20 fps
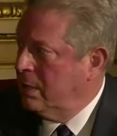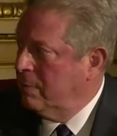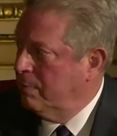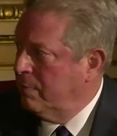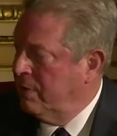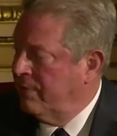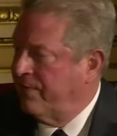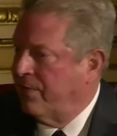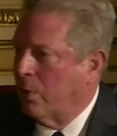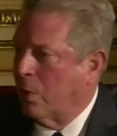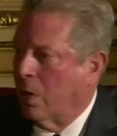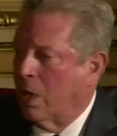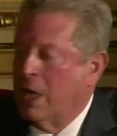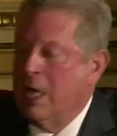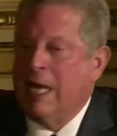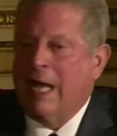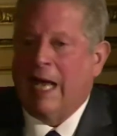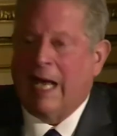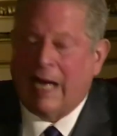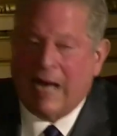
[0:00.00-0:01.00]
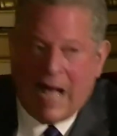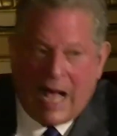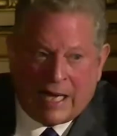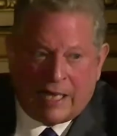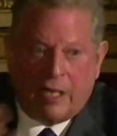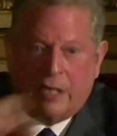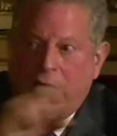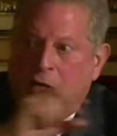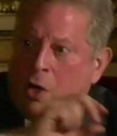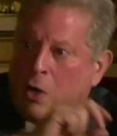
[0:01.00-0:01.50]
before. And I
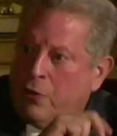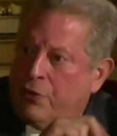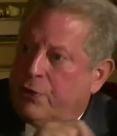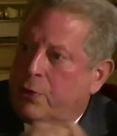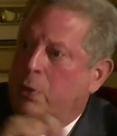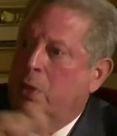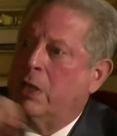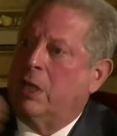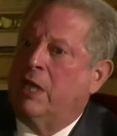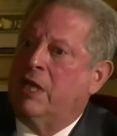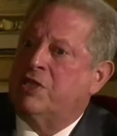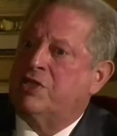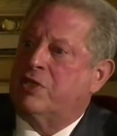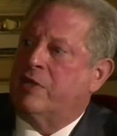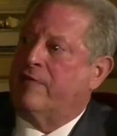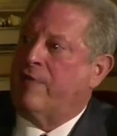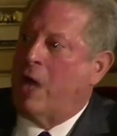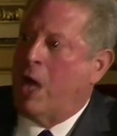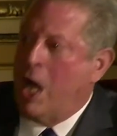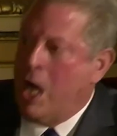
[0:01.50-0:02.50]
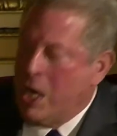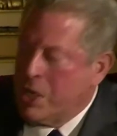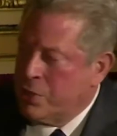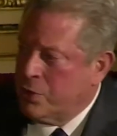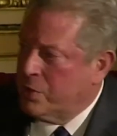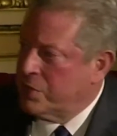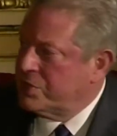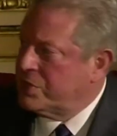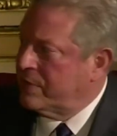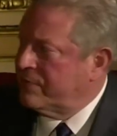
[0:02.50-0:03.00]
could go through a list of
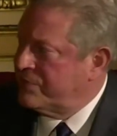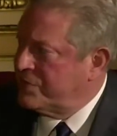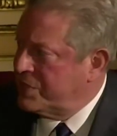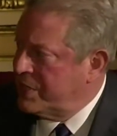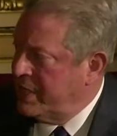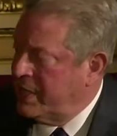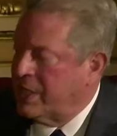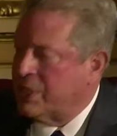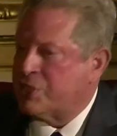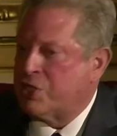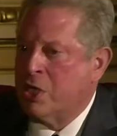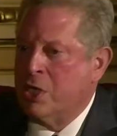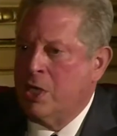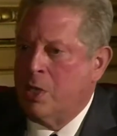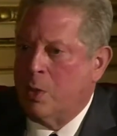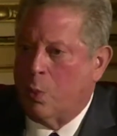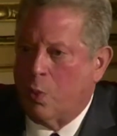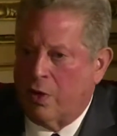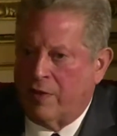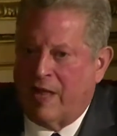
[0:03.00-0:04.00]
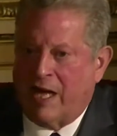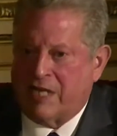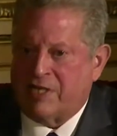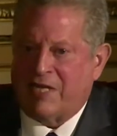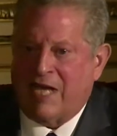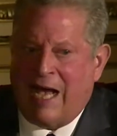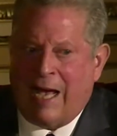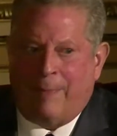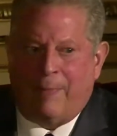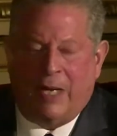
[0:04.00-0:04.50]
hundreds of cities where that's
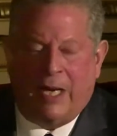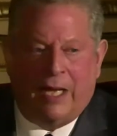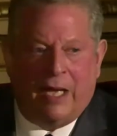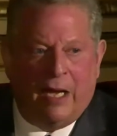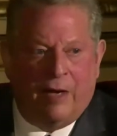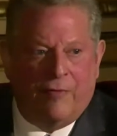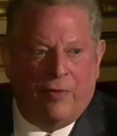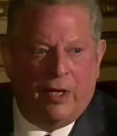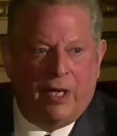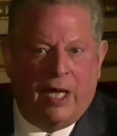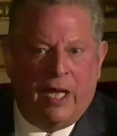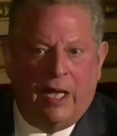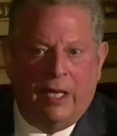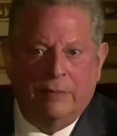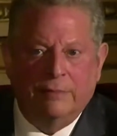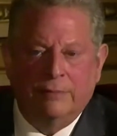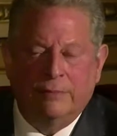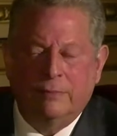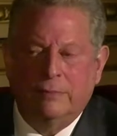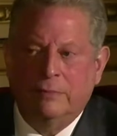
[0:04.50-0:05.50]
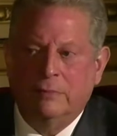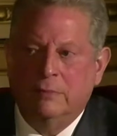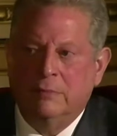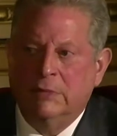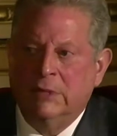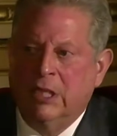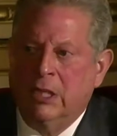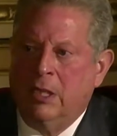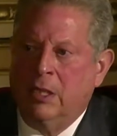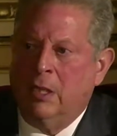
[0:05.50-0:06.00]
happening every day.
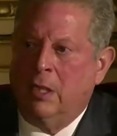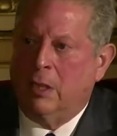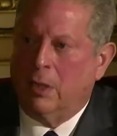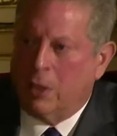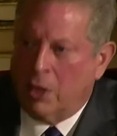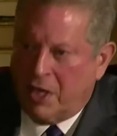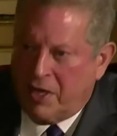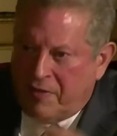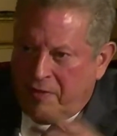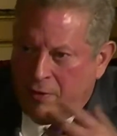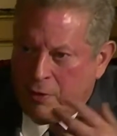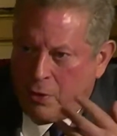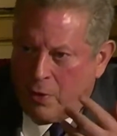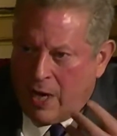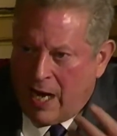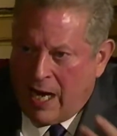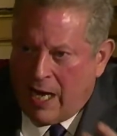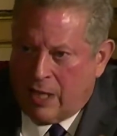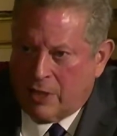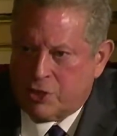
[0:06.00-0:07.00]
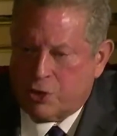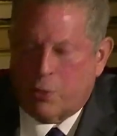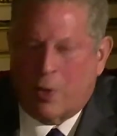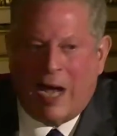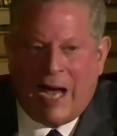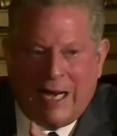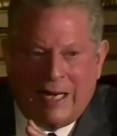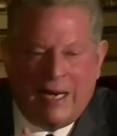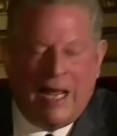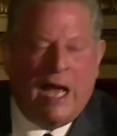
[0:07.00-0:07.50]
Look at the droughts.
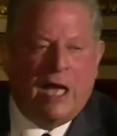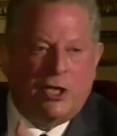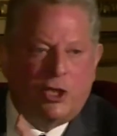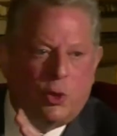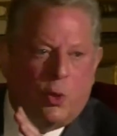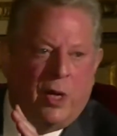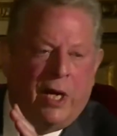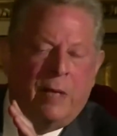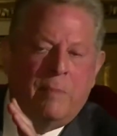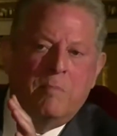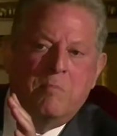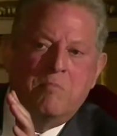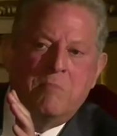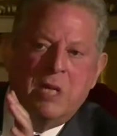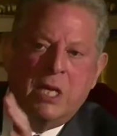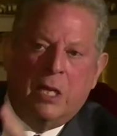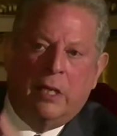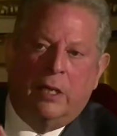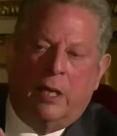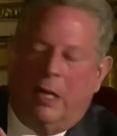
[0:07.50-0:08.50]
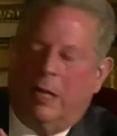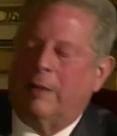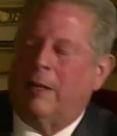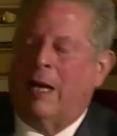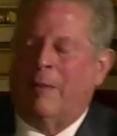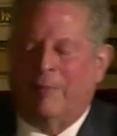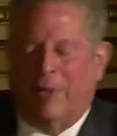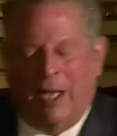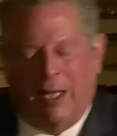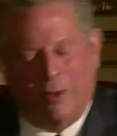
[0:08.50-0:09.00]
Right now, 20 million,
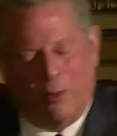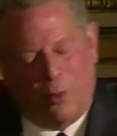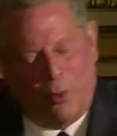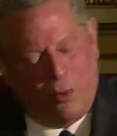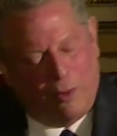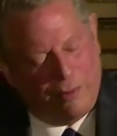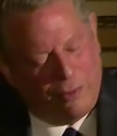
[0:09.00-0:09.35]
I'm getting